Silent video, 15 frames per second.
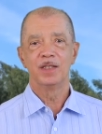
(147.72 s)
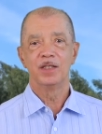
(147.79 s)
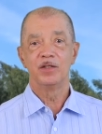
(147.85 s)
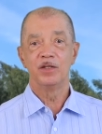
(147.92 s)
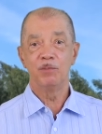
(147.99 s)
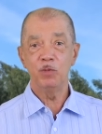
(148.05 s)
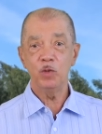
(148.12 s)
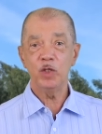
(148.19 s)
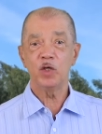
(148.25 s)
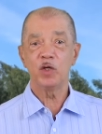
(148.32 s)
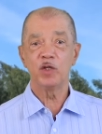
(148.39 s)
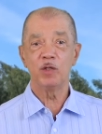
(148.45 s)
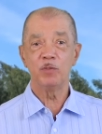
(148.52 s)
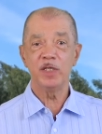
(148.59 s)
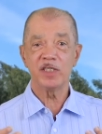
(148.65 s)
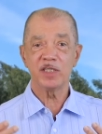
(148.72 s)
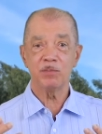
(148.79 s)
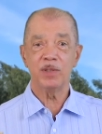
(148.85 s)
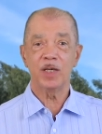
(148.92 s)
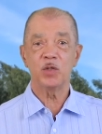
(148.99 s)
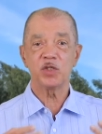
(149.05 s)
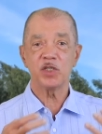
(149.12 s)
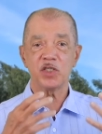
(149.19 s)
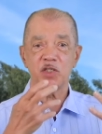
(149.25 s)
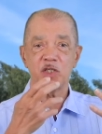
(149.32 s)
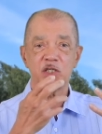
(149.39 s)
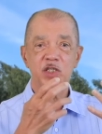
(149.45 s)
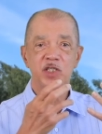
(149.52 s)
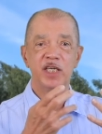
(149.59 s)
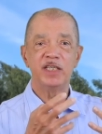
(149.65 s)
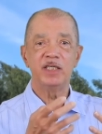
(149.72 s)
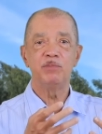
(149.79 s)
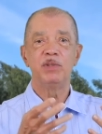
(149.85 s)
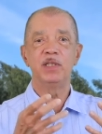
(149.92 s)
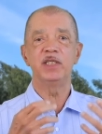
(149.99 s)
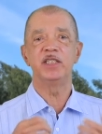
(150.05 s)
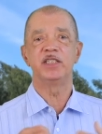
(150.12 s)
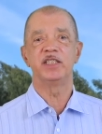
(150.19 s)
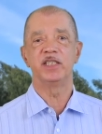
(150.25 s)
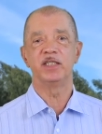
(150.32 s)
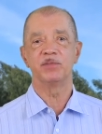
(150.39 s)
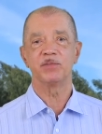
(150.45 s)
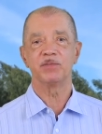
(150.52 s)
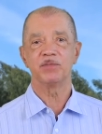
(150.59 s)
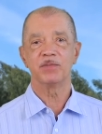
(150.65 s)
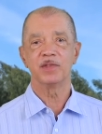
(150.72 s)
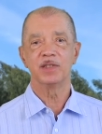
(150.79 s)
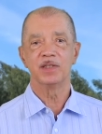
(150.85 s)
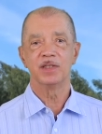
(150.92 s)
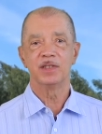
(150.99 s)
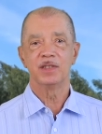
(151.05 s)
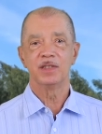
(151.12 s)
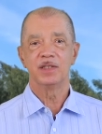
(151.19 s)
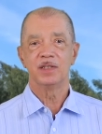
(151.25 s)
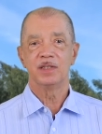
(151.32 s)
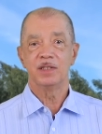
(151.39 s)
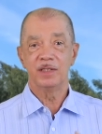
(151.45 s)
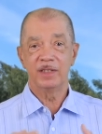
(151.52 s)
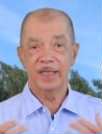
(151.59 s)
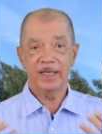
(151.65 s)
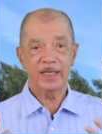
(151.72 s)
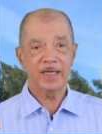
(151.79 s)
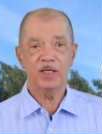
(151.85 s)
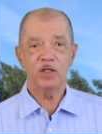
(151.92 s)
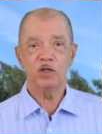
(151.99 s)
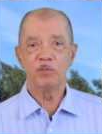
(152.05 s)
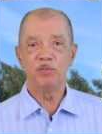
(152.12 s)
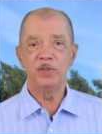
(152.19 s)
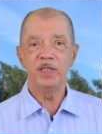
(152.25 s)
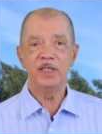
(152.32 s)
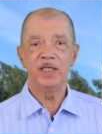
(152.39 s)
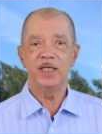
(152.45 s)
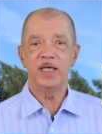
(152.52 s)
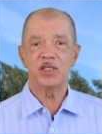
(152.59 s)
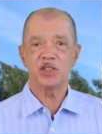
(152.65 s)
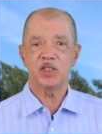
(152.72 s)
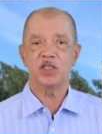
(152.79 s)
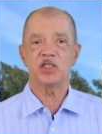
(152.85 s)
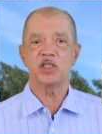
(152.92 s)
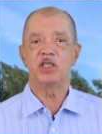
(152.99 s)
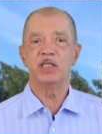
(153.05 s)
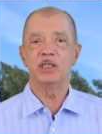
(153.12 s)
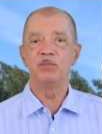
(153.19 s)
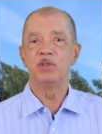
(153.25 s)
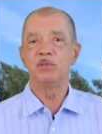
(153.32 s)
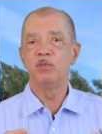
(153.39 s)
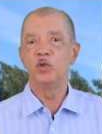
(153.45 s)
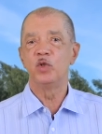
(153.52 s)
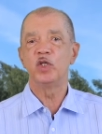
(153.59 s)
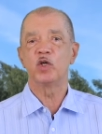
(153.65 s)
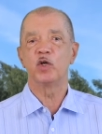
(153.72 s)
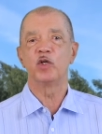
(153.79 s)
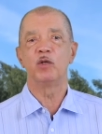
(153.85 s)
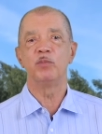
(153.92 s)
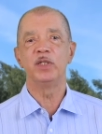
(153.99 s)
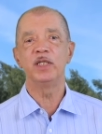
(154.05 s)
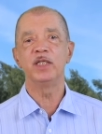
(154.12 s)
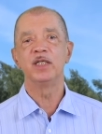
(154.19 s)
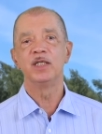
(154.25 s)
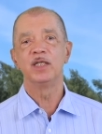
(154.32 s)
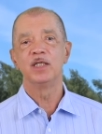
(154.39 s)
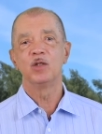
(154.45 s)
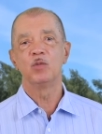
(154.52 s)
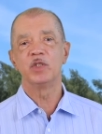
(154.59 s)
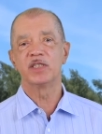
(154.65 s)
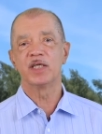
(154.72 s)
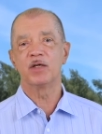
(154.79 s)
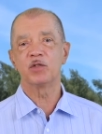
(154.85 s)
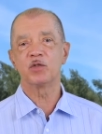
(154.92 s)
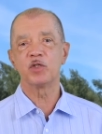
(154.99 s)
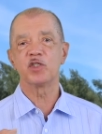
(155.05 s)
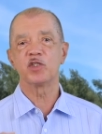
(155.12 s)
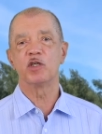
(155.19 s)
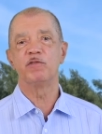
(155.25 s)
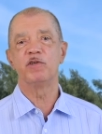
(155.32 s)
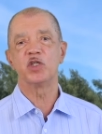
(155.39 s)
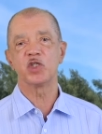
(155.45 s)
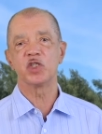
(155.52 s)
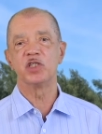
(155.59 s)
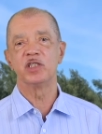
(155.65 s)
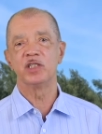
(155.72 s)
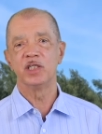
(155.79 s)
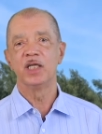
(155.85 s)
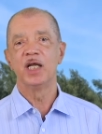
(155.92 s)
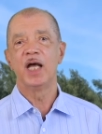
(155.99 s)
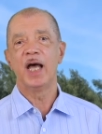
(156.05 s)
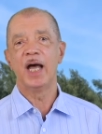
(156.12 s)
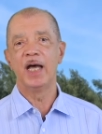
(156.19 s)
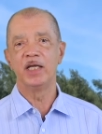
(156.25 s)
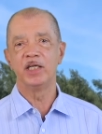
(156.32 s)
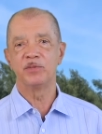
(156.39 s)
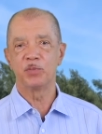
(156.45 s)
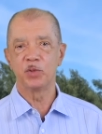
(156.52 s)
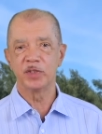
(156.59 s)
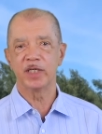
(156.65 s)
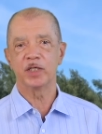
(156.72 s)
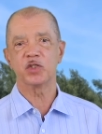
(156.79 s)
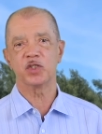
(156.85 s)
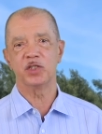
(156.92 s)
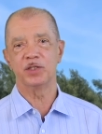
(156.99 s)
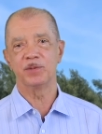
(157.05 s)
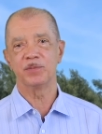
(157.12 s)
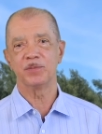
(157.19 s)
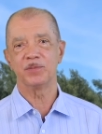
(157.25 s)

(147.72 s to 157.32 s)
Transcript: The blue economy is about sustainability. There cannot be a sustainable blue economy without conservation and protection.